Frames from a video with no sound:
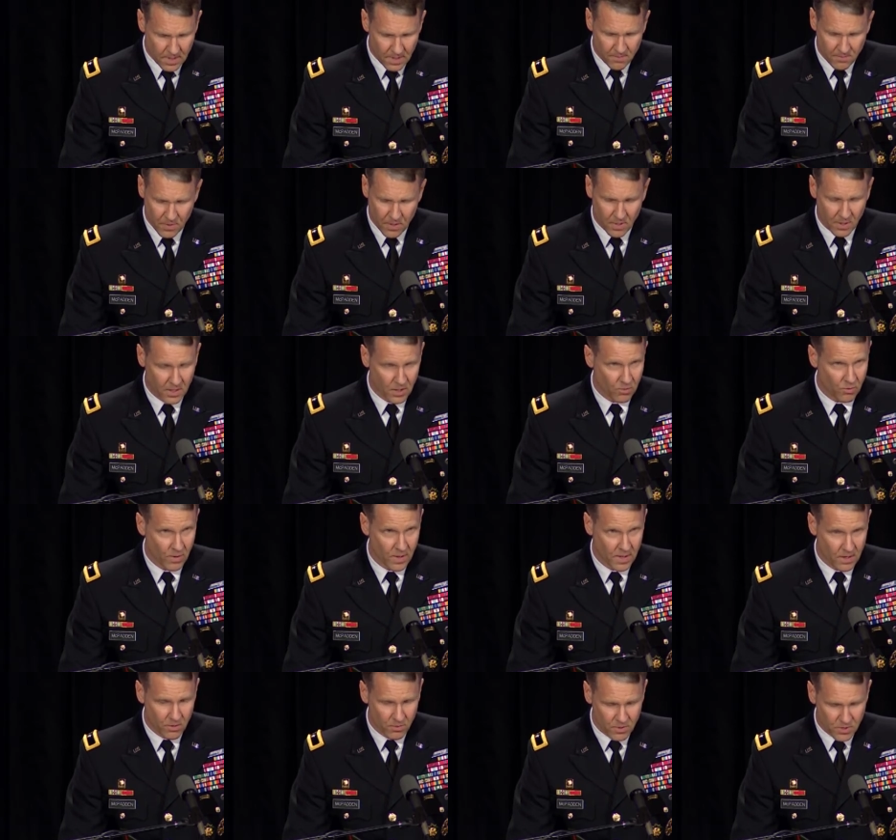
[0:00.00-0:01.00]
bearing
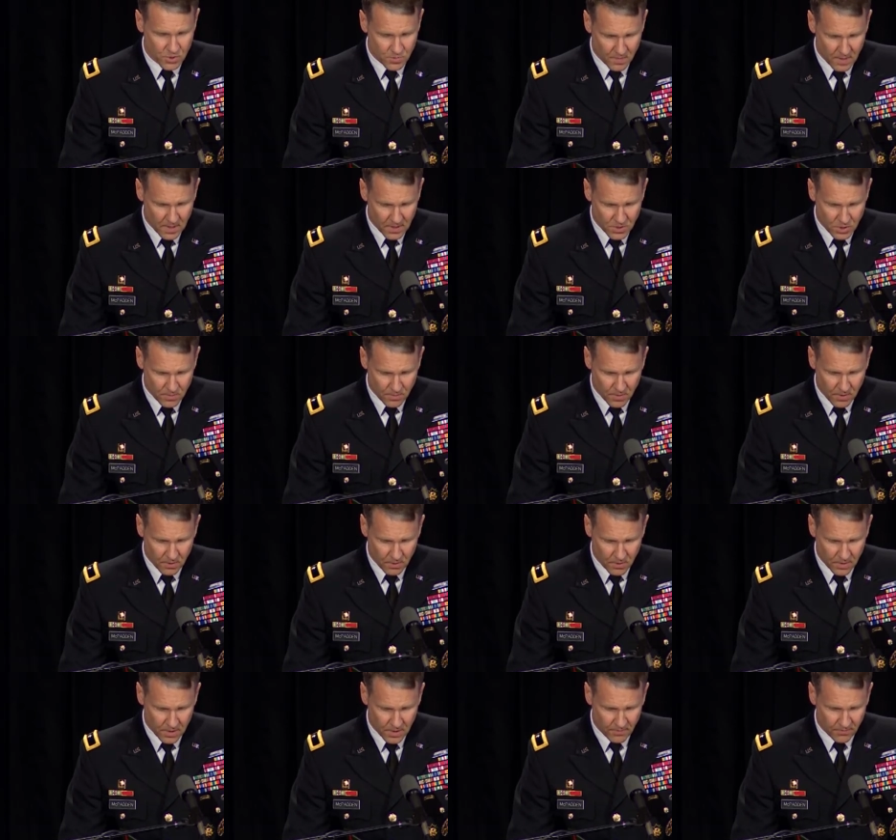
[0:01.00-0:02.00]
greater
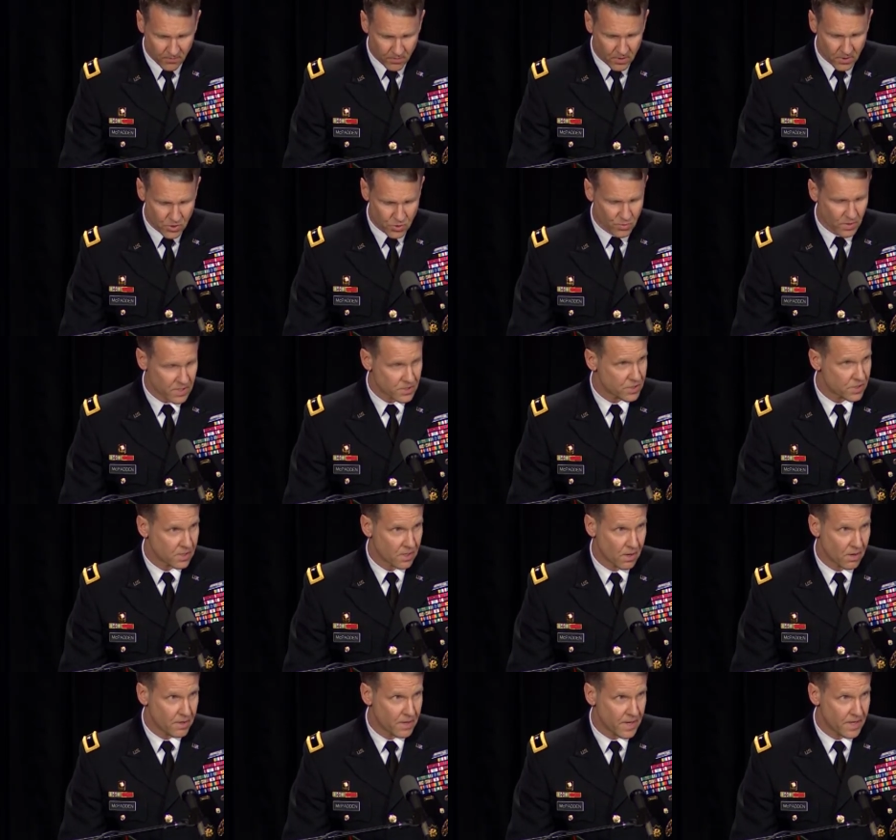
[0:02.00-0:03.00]
responsibility for addressing
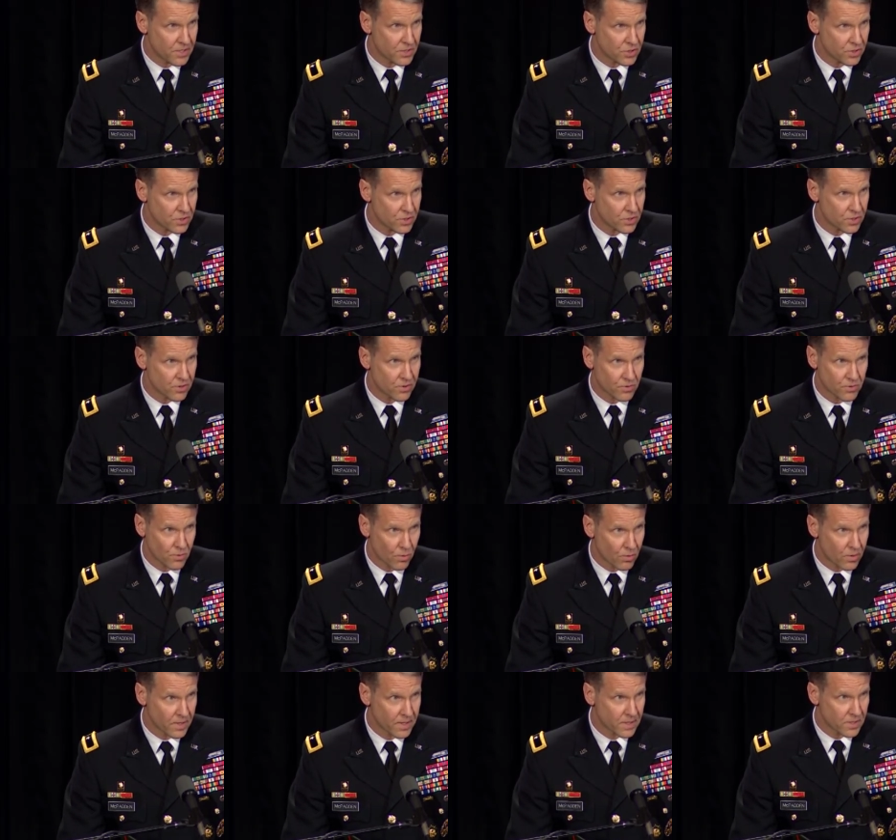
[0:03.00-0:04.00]
our nation's
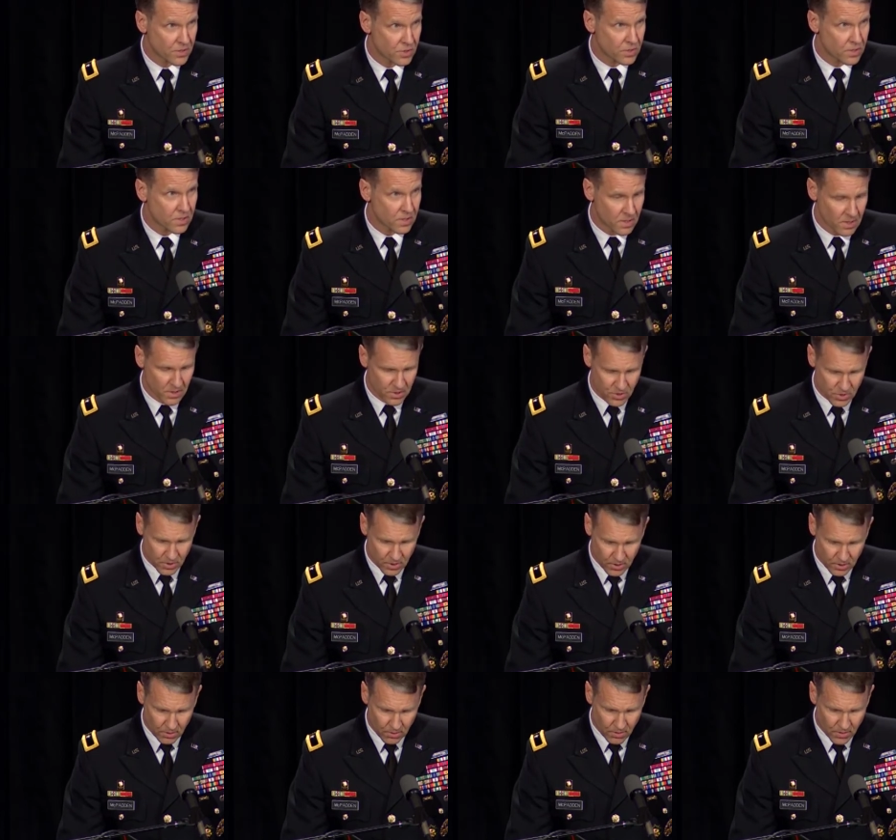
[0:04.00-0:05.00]
thorniest
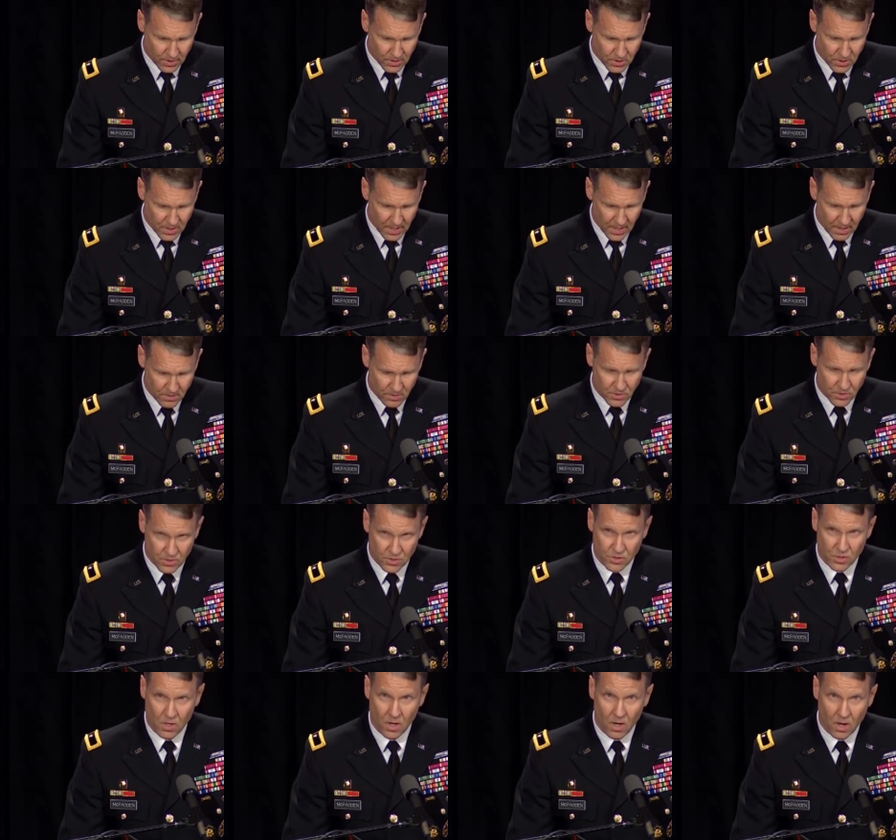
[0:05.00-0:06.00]
security
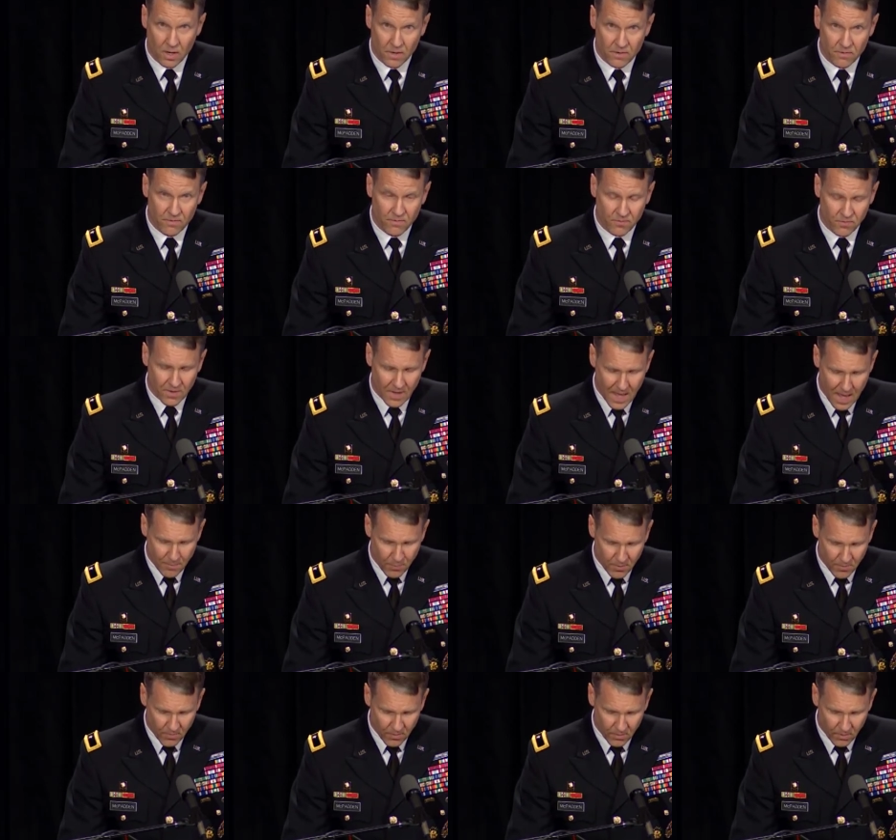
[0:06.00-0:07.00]
challenges,
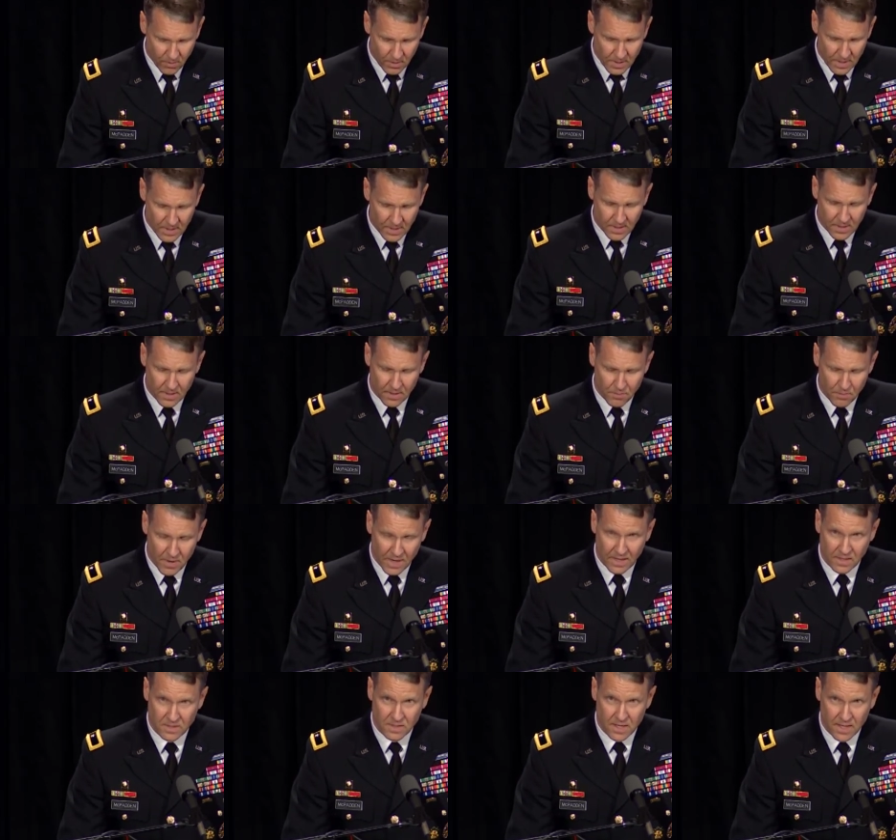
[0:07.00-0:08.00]
unflappable in
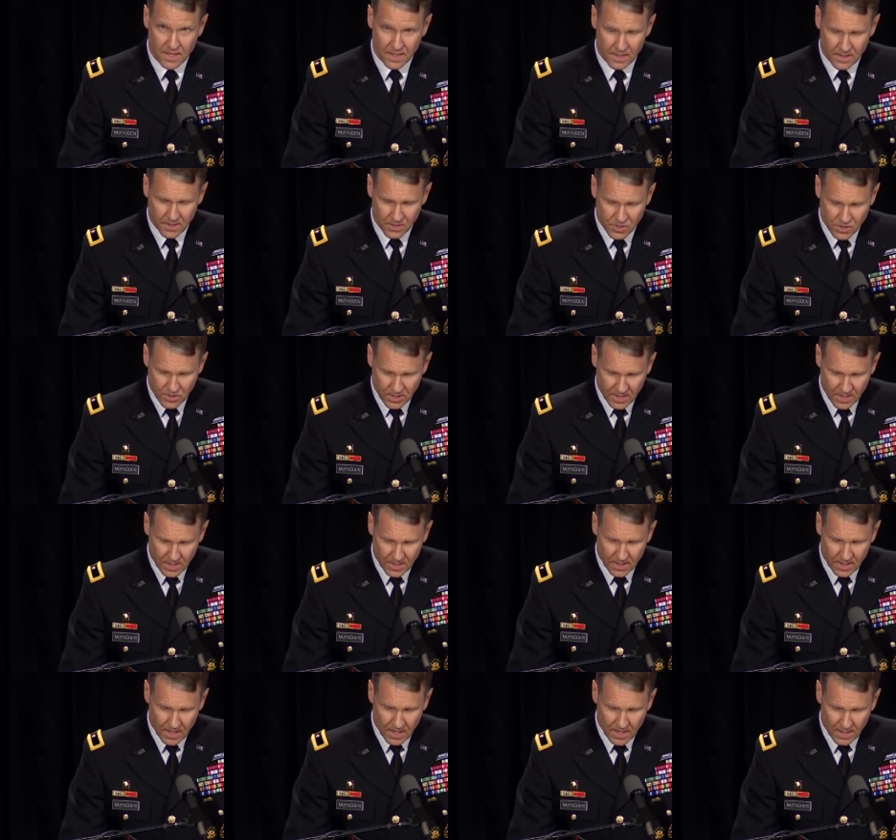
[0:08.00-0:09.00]
maintaining a
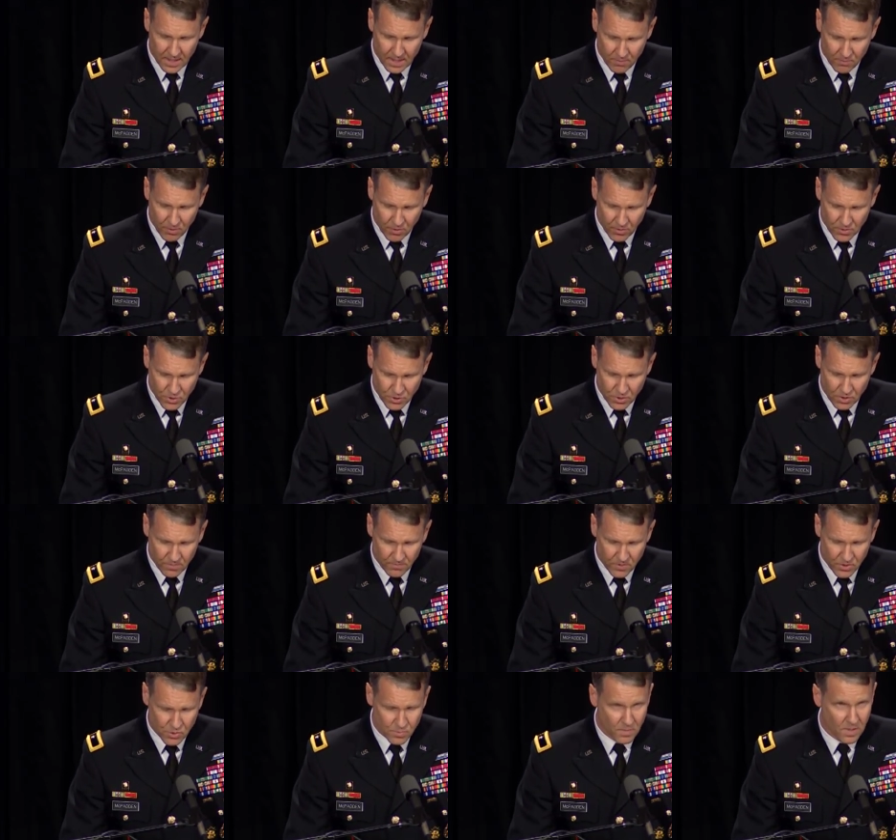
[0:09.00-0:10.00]
steady eye on both
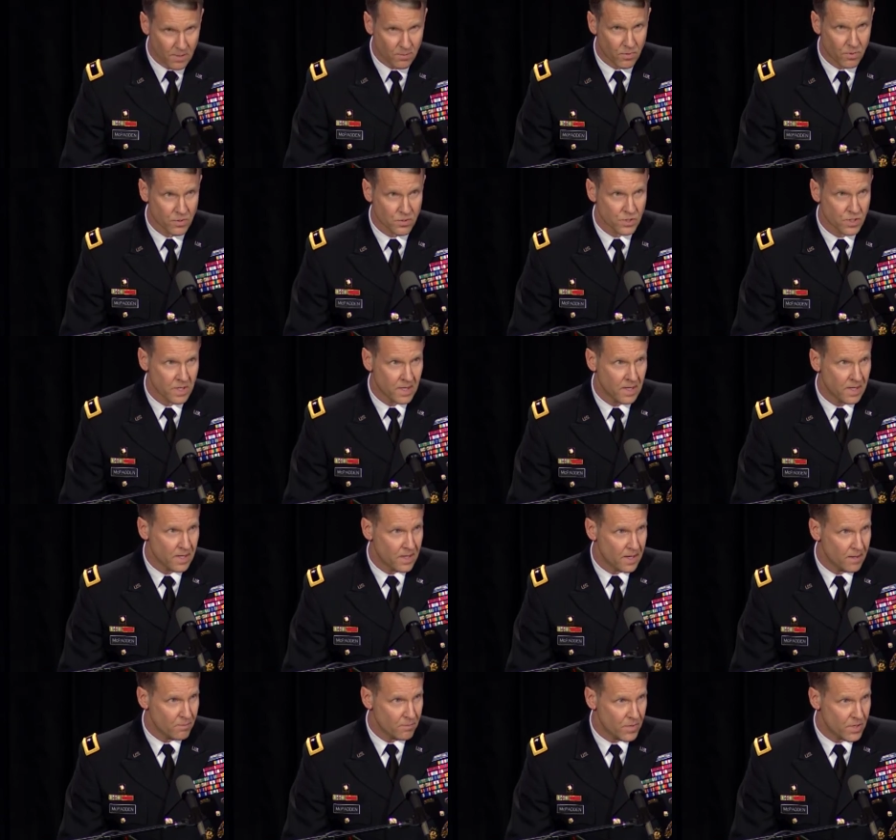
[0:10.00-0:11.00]
service members
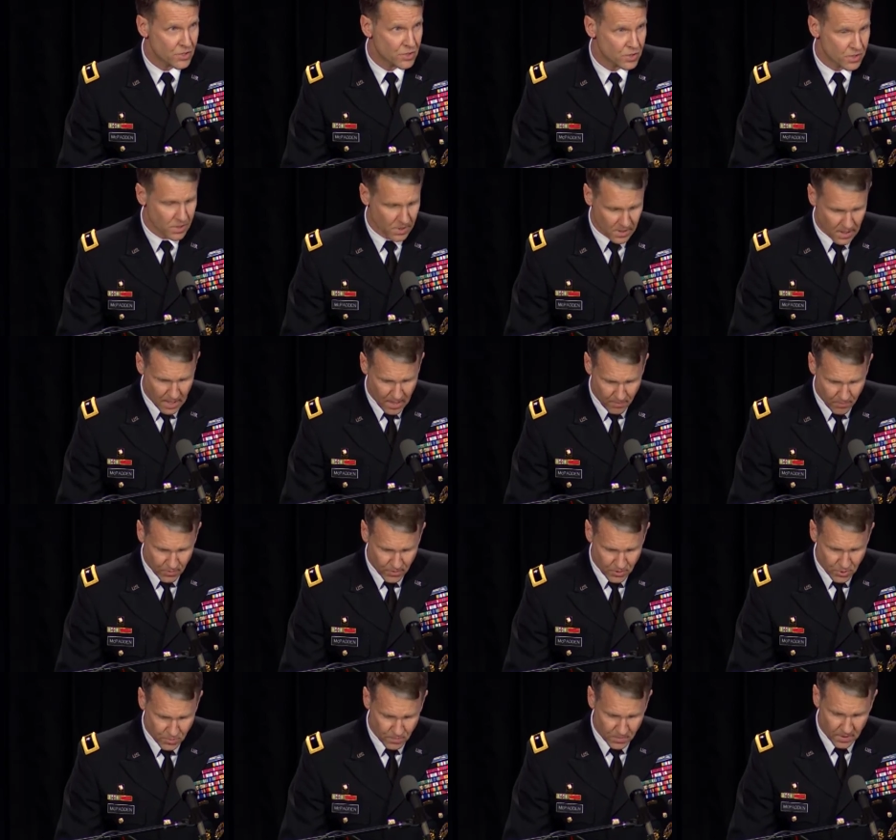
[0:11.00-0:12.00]
and mission
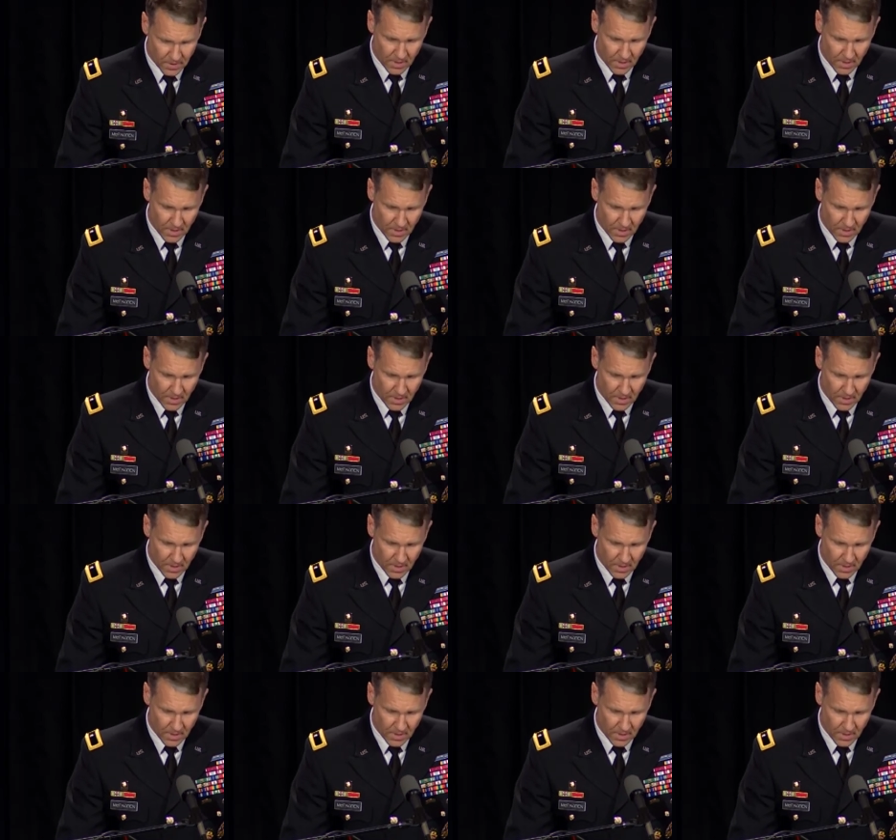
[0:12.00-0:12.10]
accomplishment.